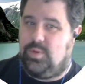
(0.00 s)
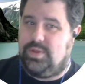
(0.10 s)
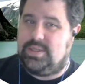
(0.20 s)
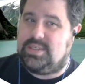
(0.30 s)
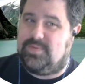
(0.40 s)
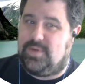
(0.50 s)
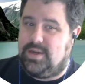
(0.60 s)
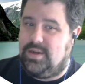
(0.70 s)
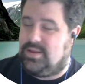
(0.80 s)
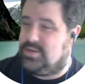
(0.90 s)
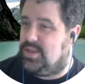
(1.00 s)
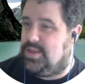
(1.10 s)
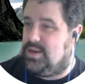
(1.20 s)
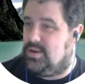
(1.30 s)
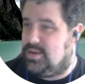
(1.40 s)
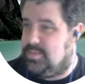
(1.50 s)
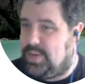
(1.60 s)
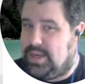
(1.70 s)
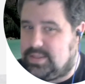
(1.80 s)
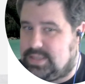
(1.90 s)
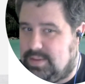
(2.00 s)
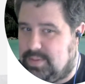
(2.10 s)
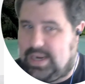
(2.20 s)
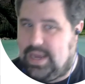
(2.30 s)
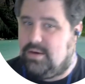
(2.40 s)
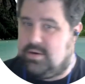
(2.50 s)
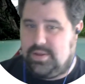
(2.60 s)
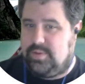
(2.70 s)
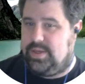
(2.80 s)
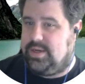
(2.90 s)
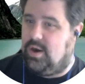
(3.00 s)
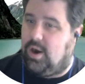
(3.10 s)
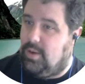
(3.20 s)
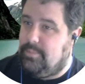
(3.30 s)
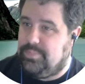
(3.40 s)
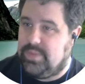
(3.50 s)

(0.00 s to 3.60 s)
Well, this is fun. There's a thing called compiletime.error that we can call,